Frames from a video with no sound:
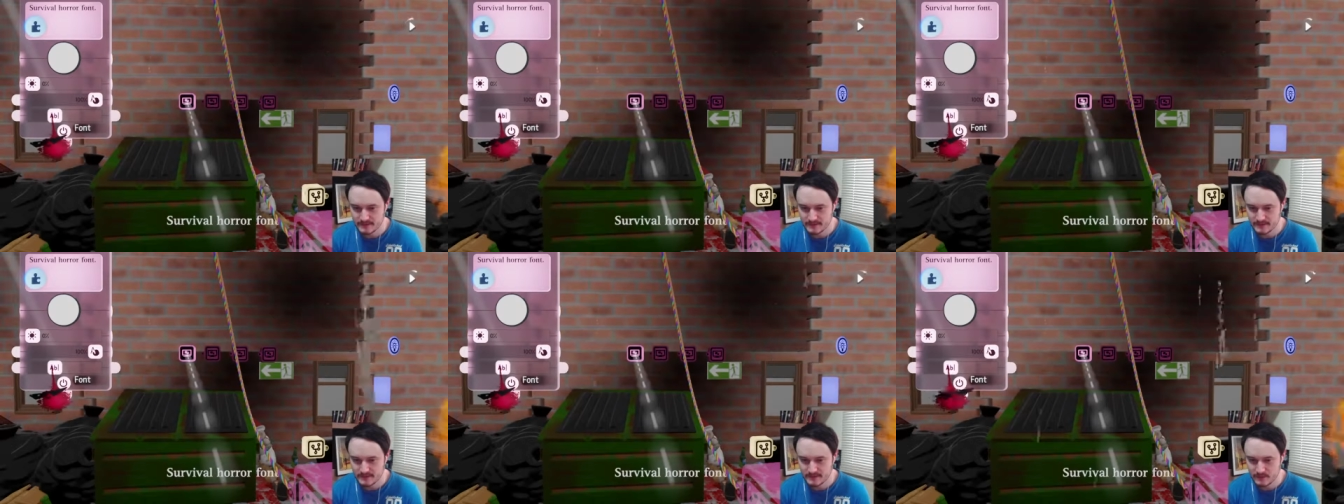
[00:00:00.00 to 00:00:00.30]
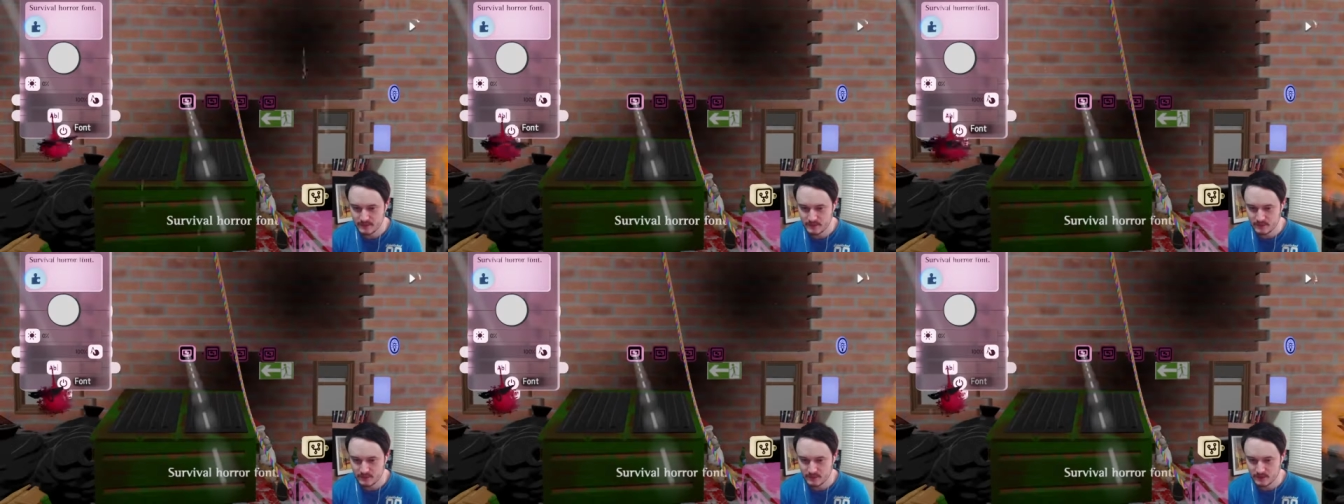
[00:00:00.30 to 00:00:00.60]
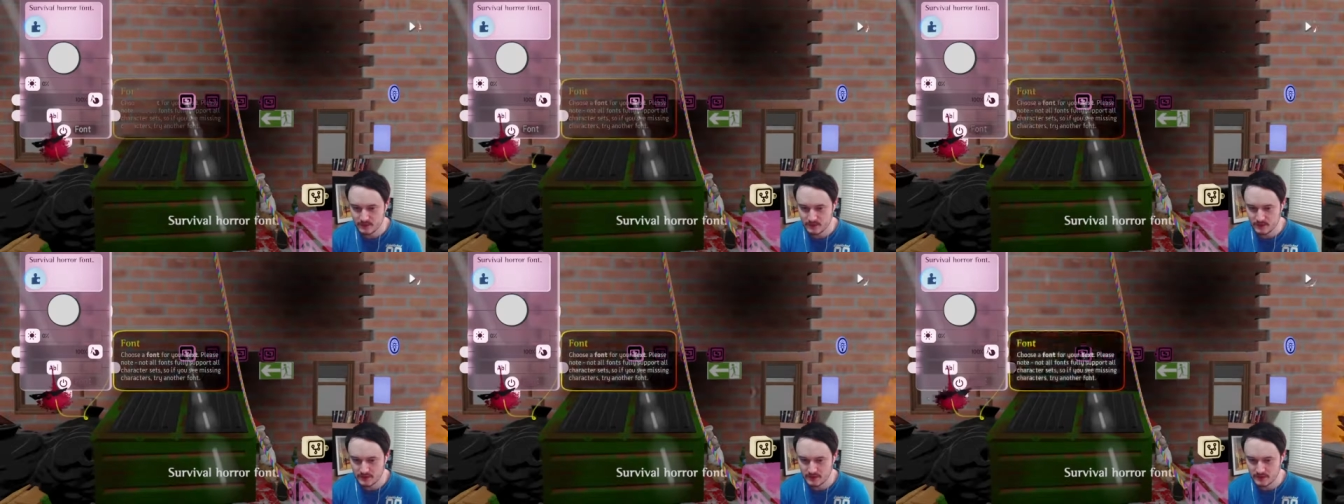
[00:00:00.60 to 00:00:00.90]
little
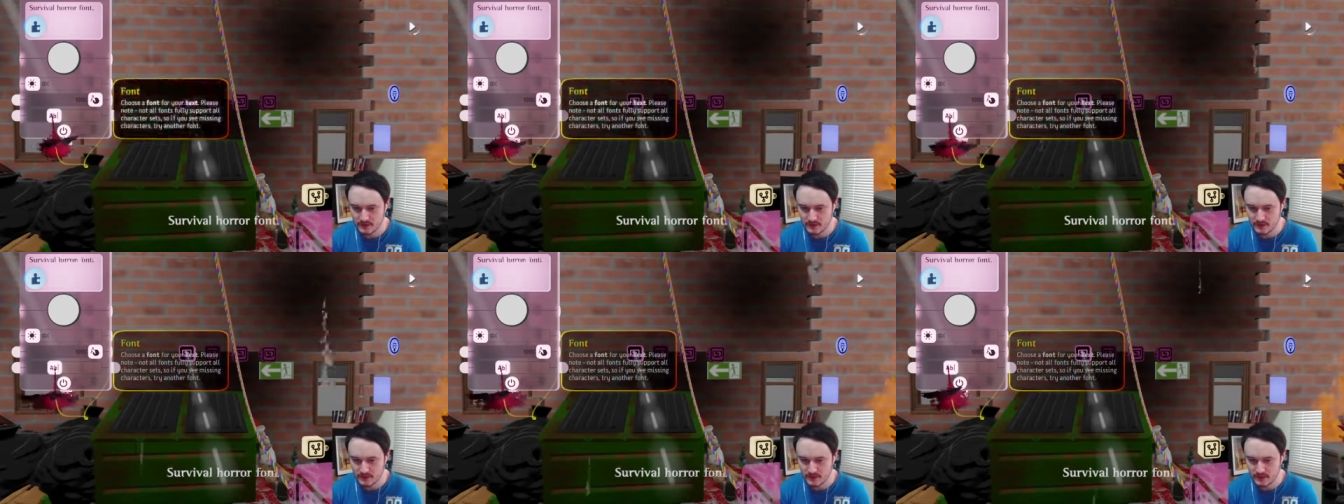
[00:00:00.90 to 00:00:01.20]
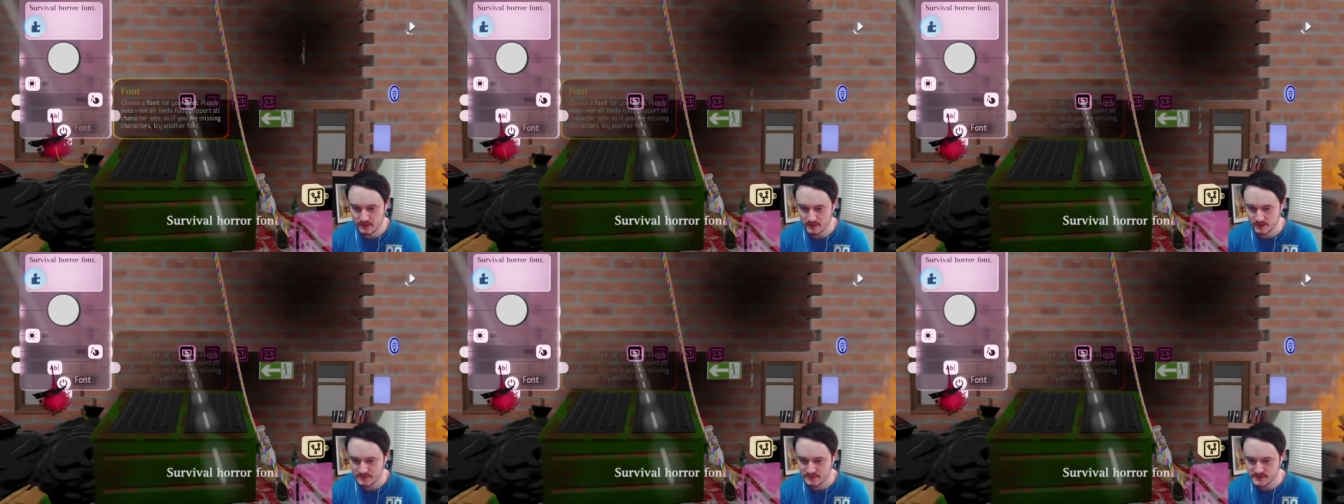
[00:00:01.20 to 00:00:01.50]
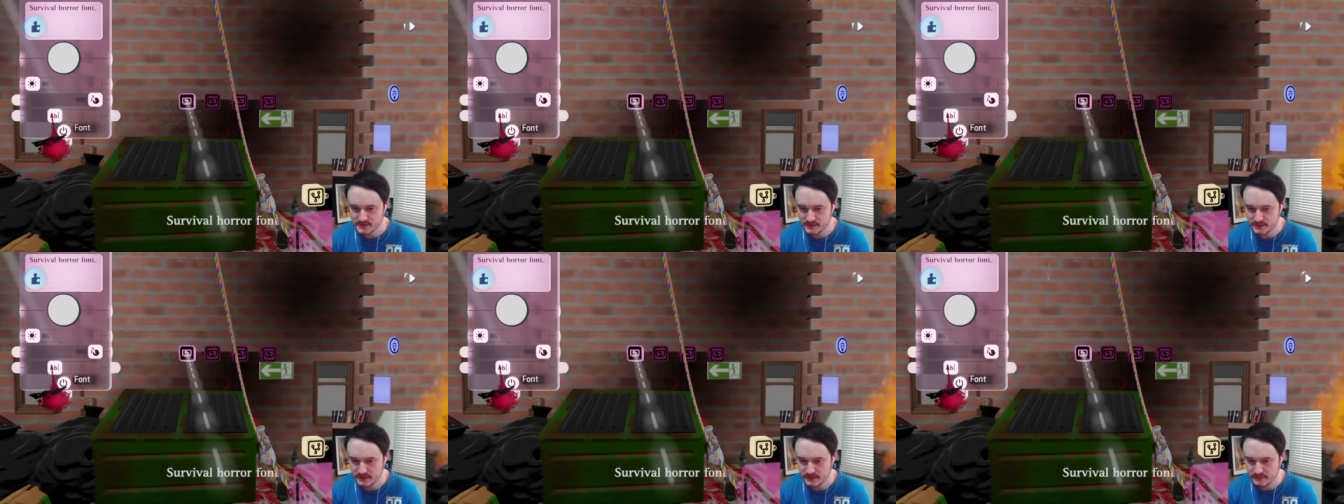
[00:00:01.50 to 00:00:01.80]

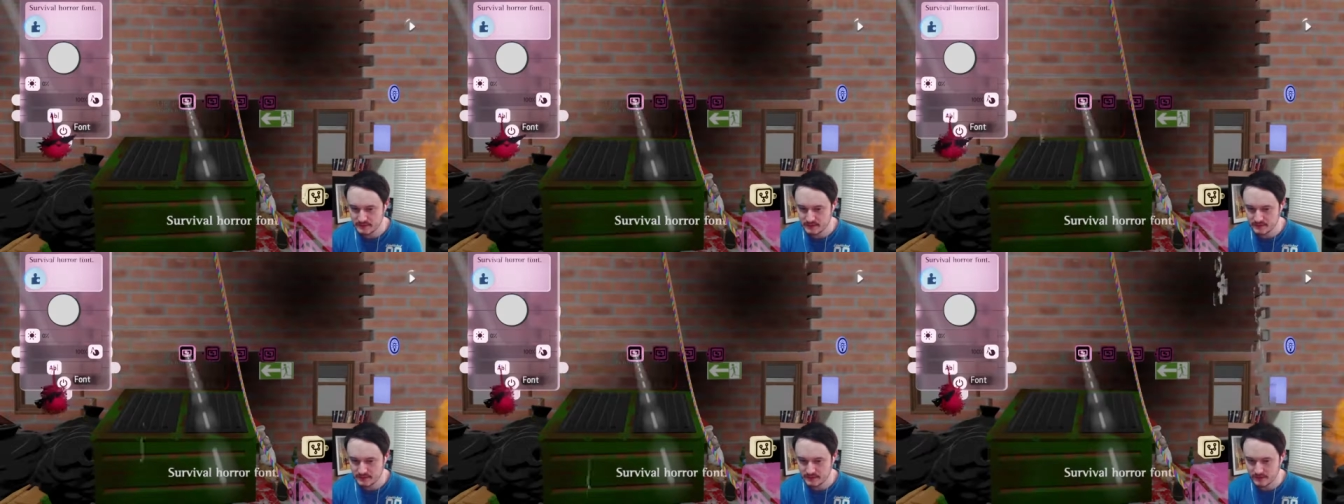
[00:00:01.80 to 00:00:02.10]
curves on the...